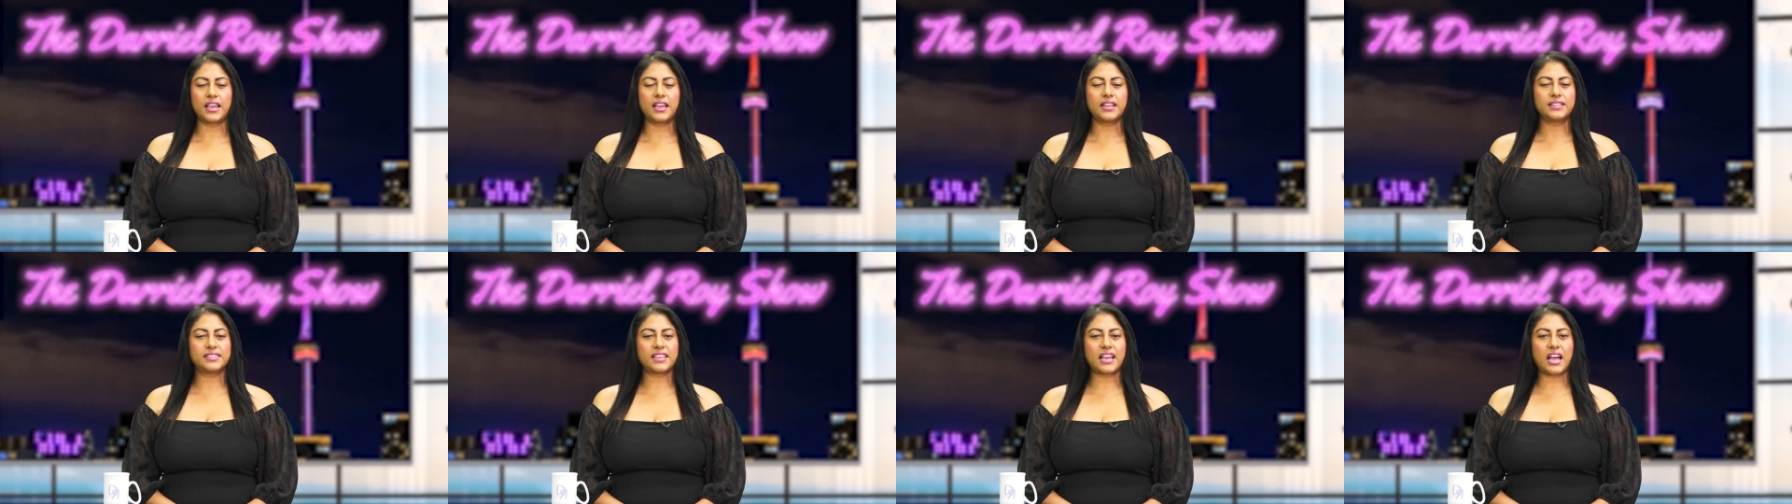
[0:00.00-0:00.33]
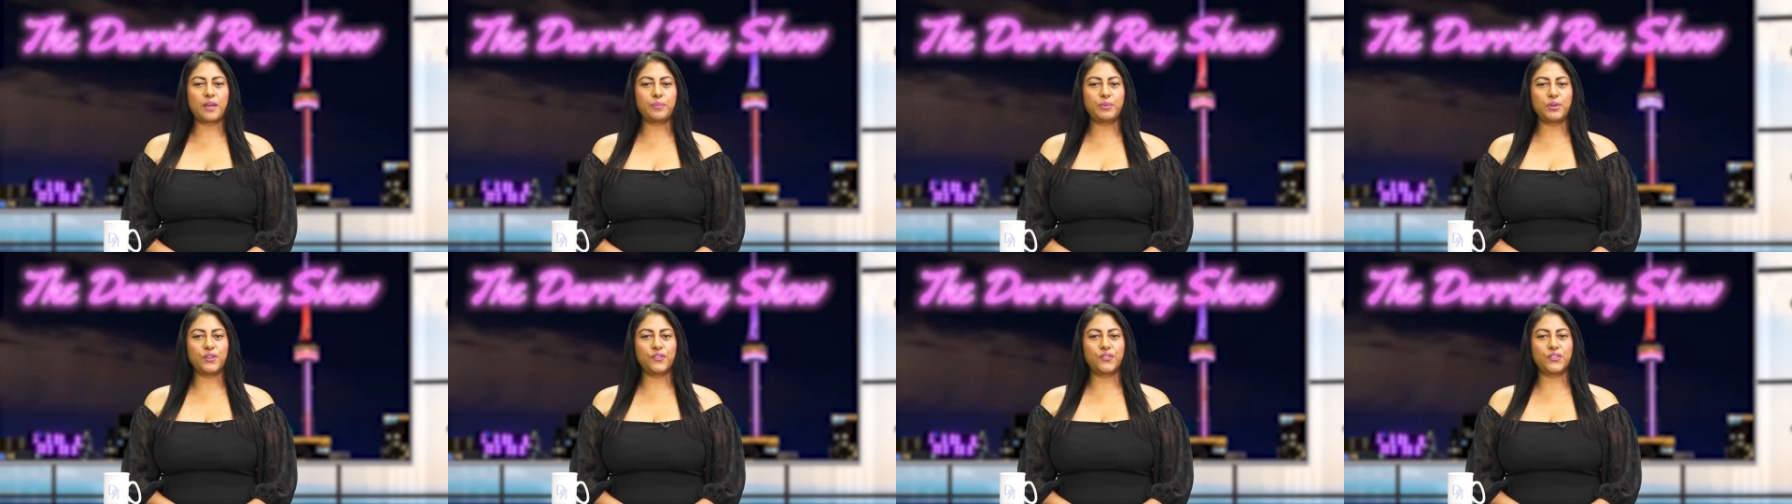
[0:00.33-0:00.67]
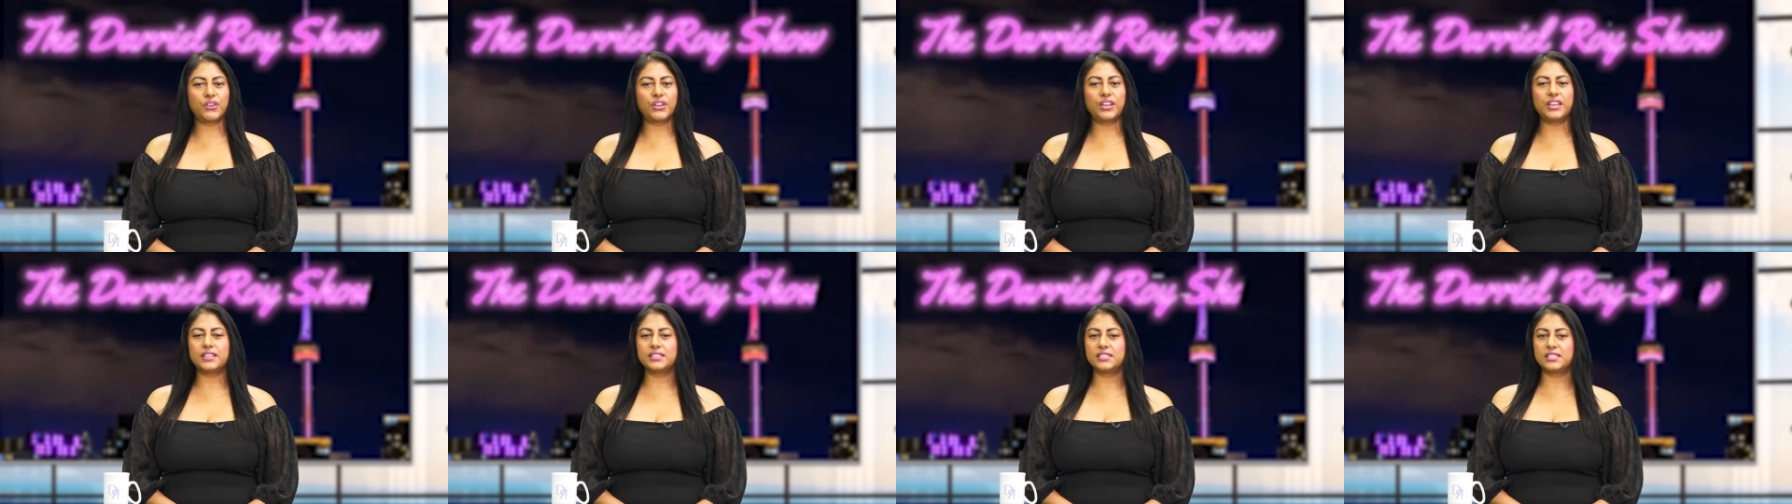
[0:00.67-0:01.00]
to help you to feel
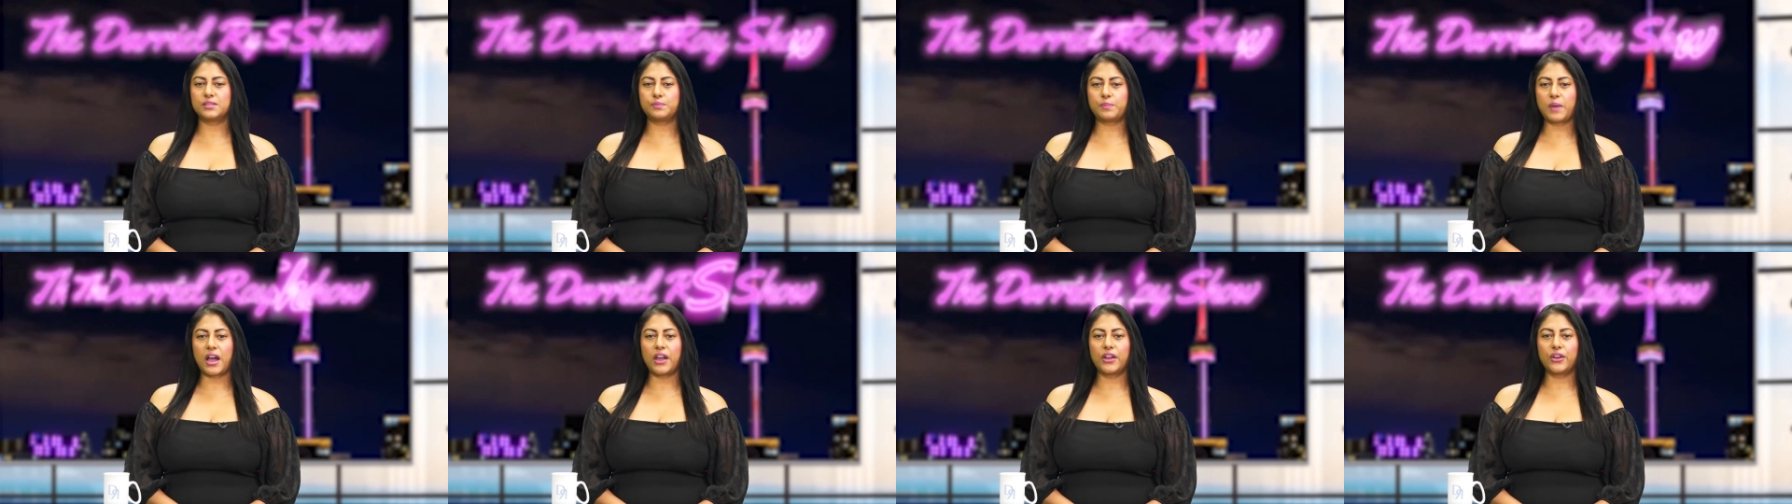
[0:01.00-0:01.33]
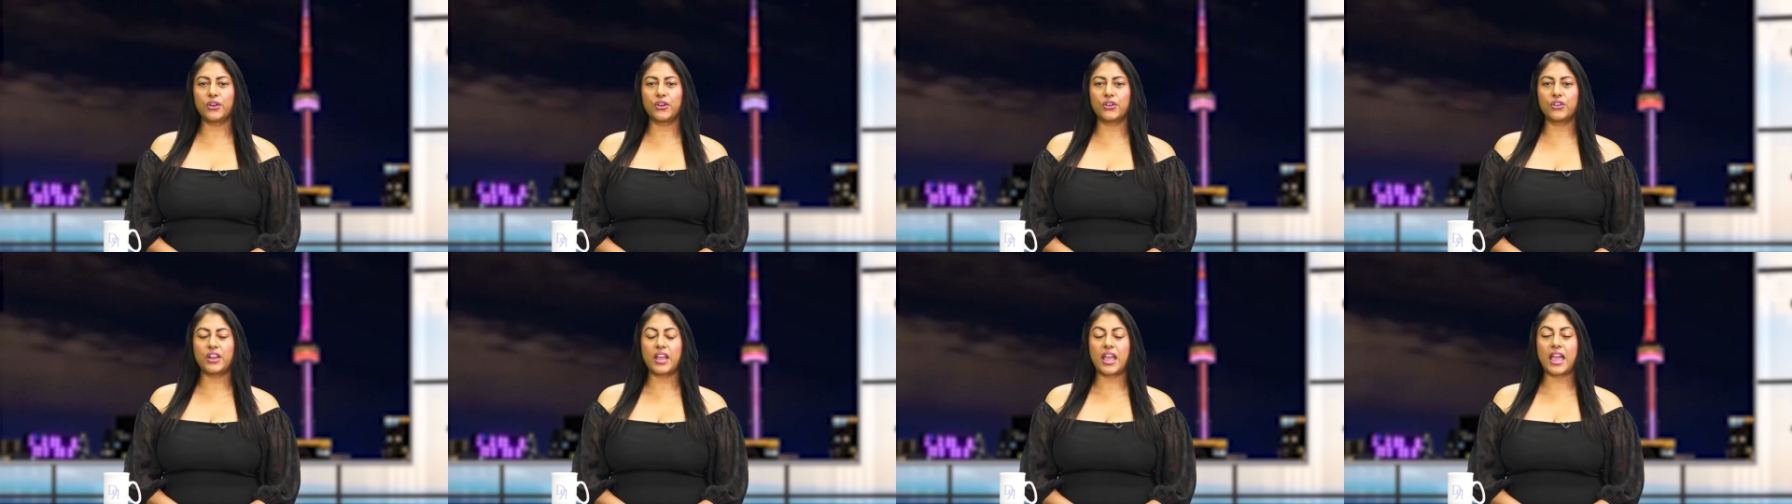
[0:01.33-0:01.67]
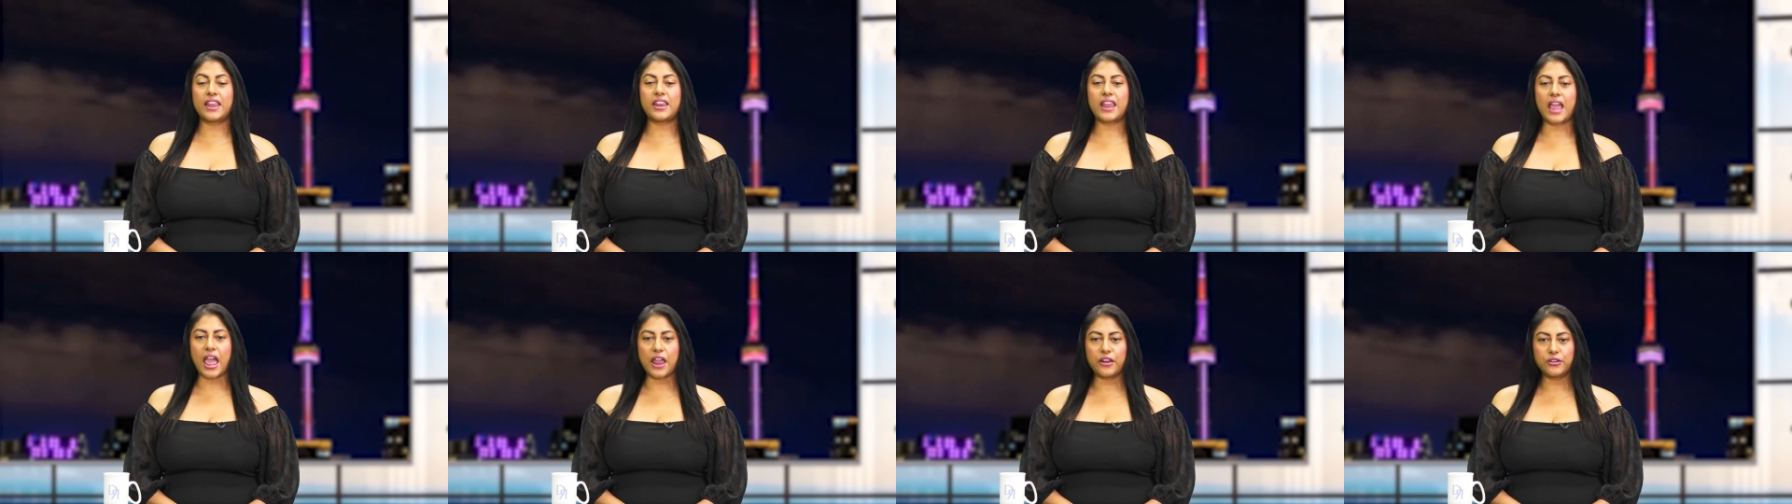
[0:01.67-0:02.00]
inspired and
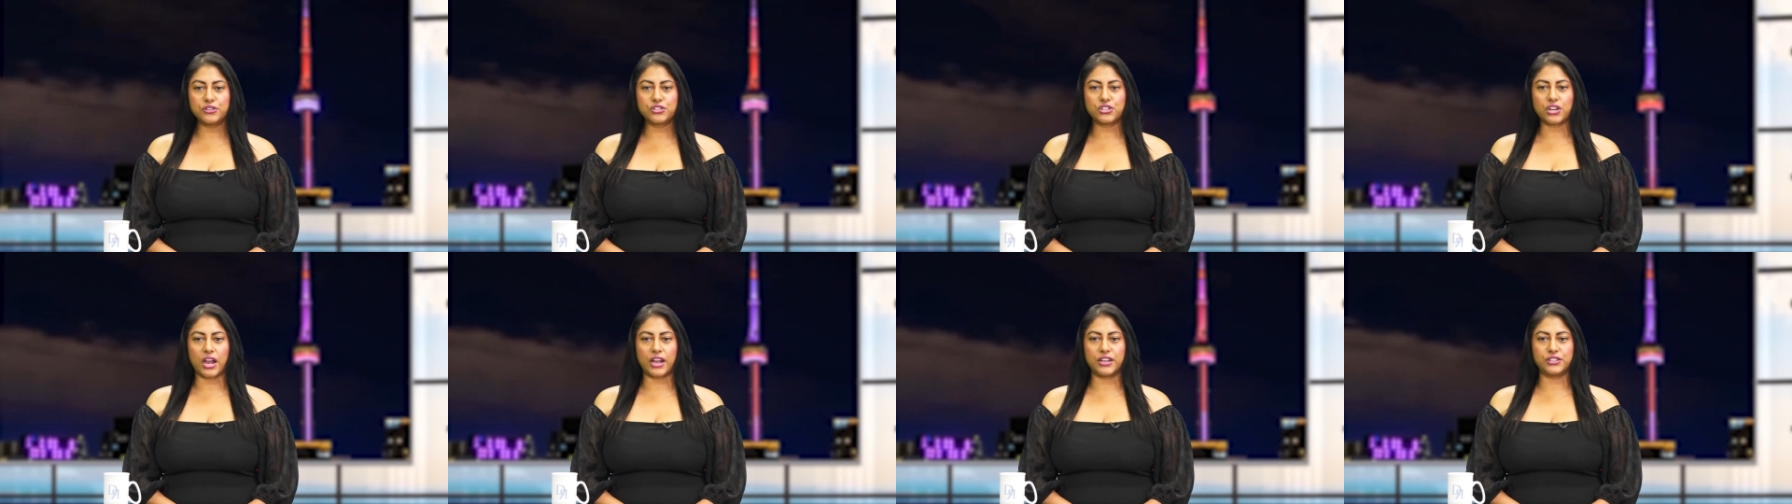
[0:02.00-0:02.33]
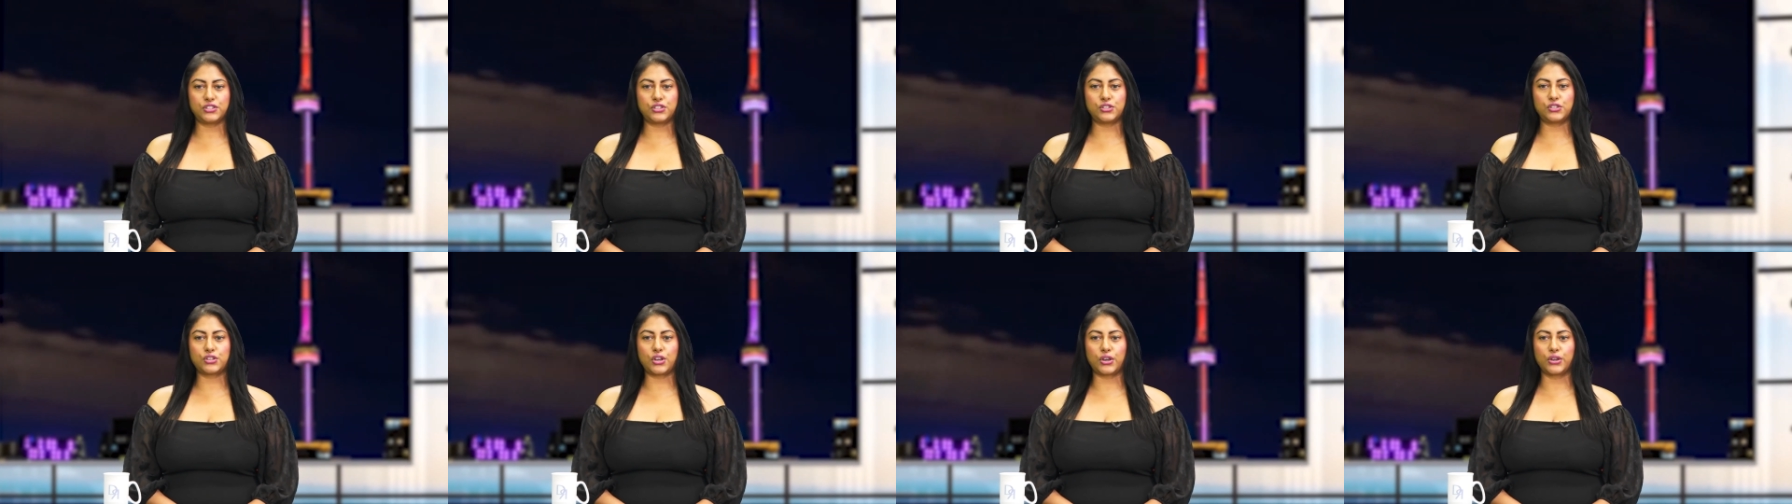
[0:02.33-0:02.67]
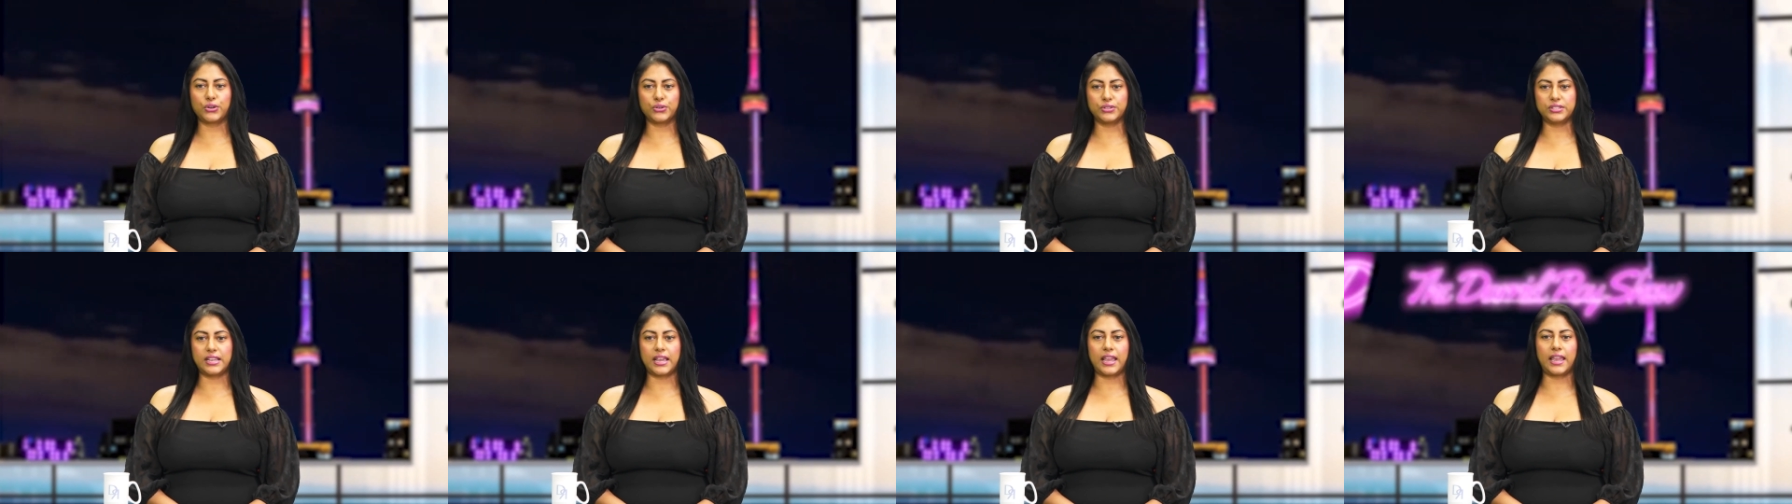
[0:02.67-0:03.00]
energized to start your
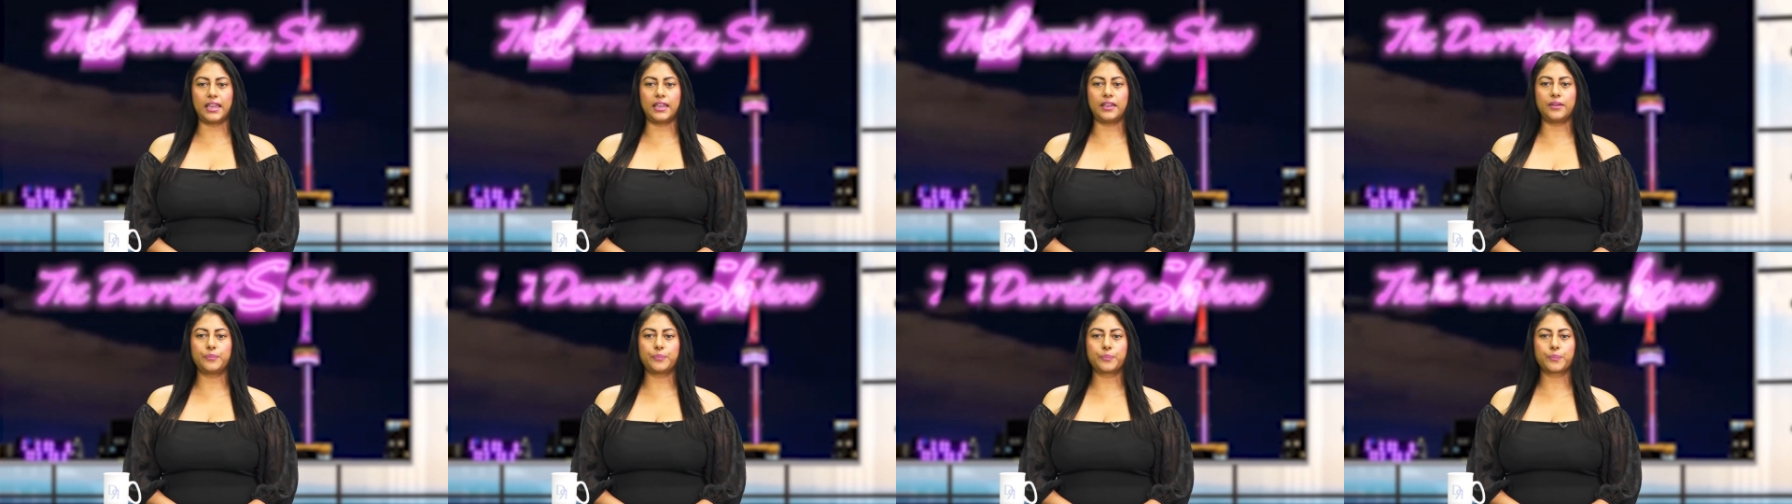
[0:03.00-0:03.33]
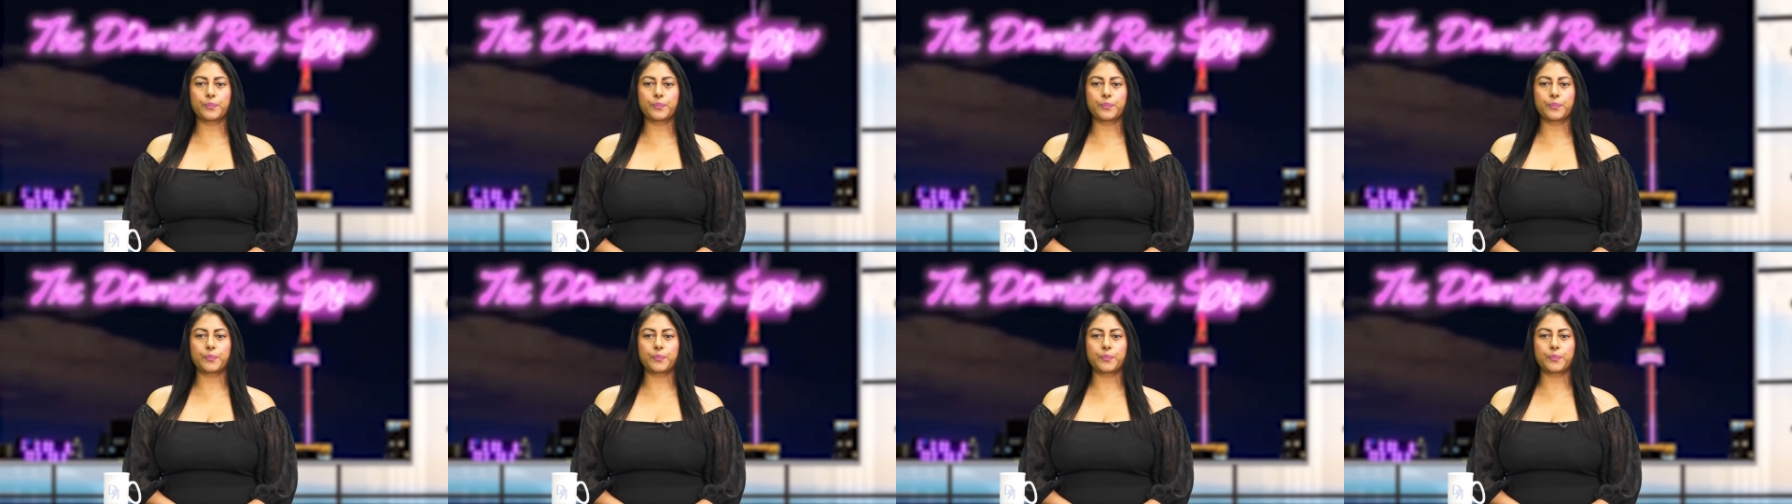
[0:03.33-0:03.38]
day.